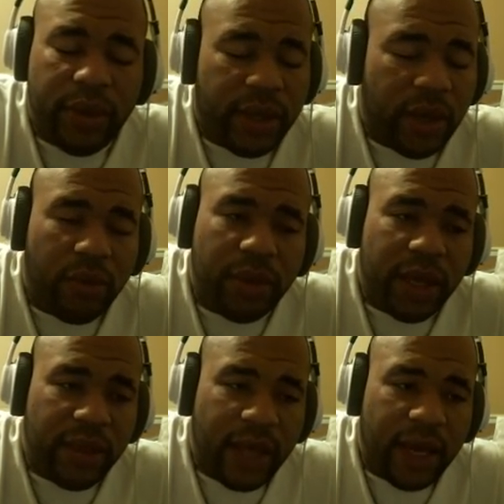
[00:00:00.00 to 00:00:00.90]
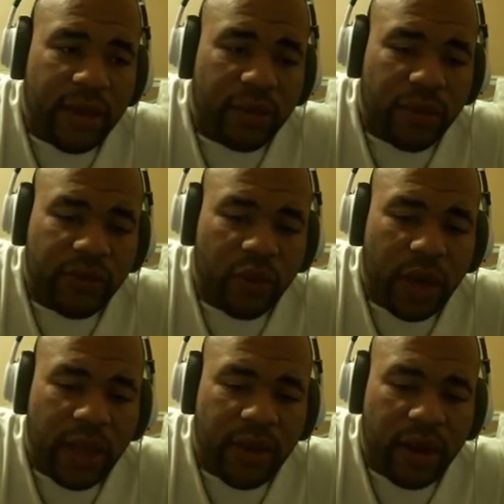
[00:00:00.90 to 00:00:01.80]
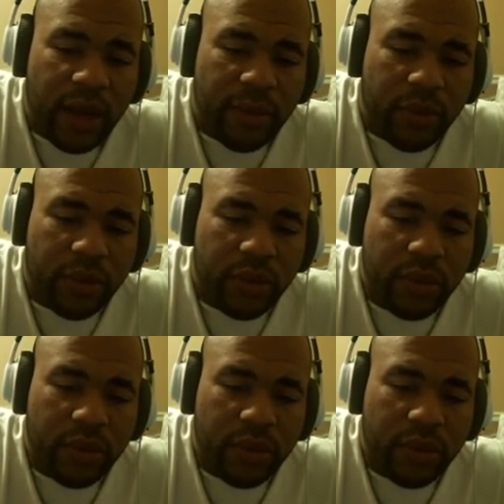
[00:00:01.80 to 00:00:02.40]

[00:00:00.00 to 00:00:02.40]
they don't play that, and the reason why they're able